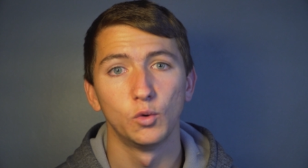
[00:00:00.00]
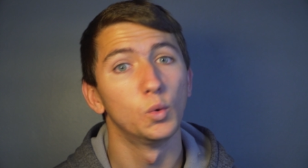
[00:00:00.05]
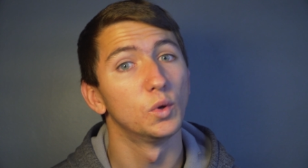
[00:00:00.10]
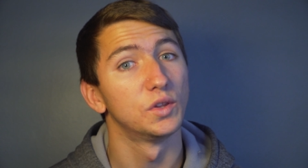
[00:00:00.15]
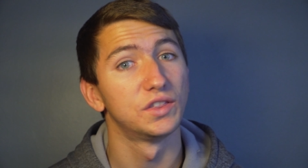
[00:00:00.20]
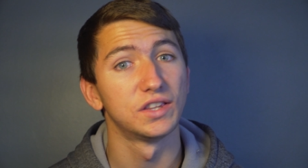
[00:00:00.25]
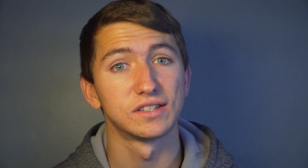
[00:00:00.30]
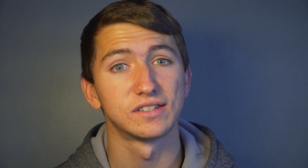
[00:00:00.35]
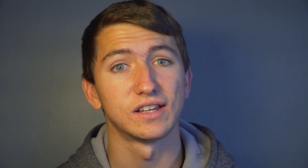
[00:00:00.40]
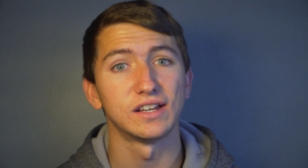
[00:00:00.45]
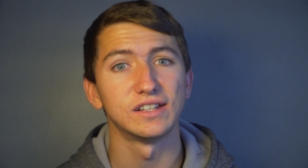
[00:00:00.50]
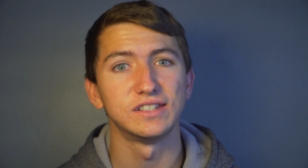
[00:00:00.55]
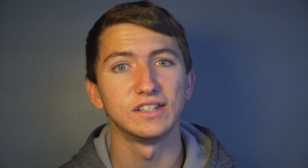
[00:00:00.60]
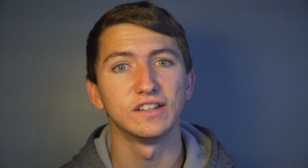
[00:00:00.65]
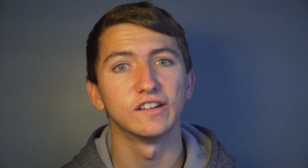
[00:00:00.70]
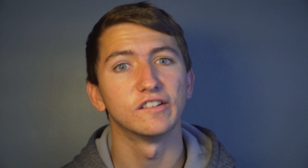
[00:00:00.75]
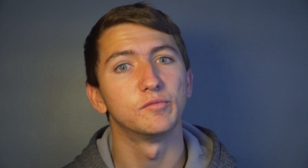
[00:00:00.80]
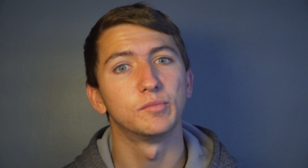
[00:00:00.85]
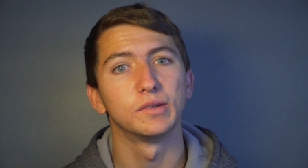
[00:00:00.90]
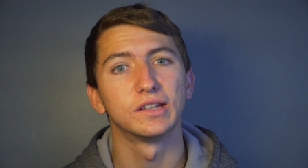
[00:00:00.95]
with this
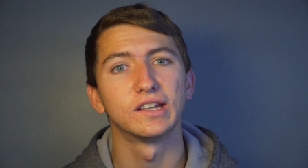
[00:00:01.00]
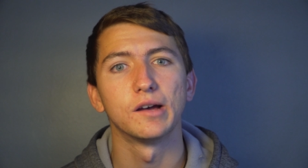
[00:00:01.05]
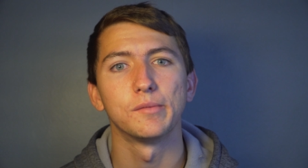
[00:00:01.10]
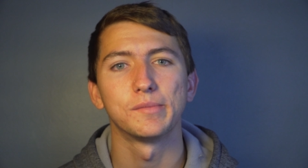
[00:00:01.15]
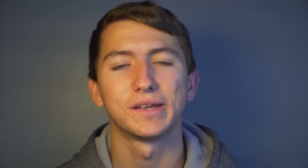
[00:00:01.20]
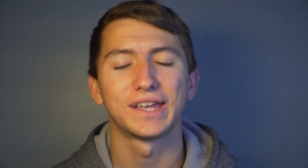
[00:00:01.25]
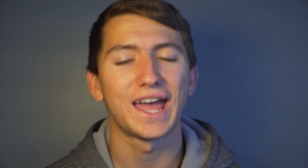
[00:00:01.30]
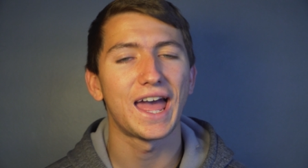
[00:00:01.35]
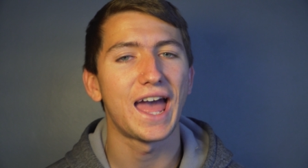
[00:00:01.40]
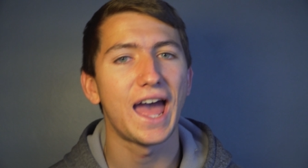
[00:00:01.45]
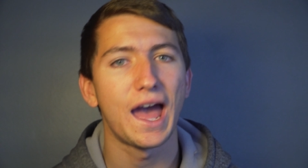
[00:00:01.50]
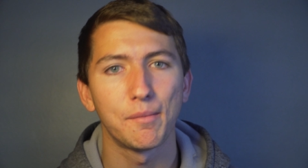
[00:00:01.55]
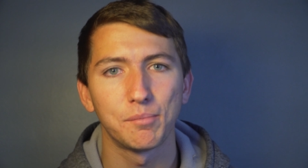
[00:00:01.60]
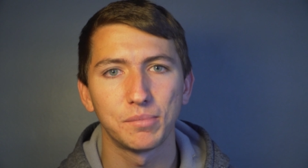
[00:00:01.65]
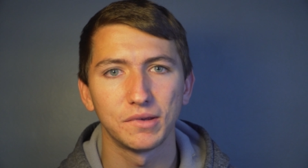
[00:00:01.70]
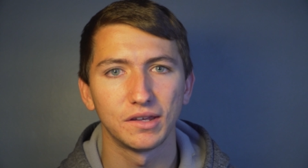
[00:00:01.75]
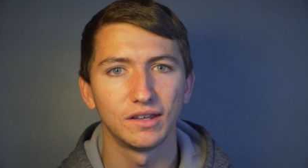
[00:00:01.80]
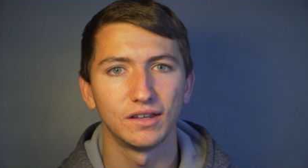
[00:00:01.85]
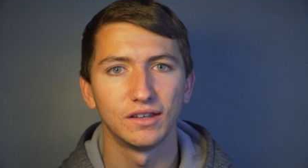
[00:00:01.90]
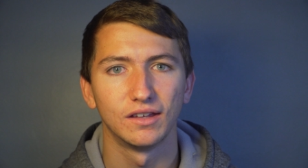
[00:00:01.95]
idea of becoming
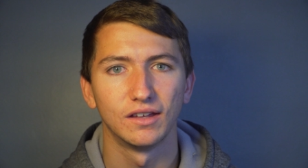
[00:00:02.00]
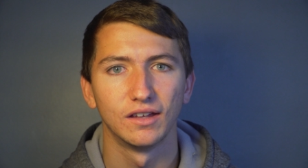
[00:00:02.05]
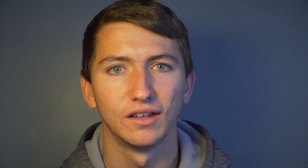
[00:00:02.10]
happy.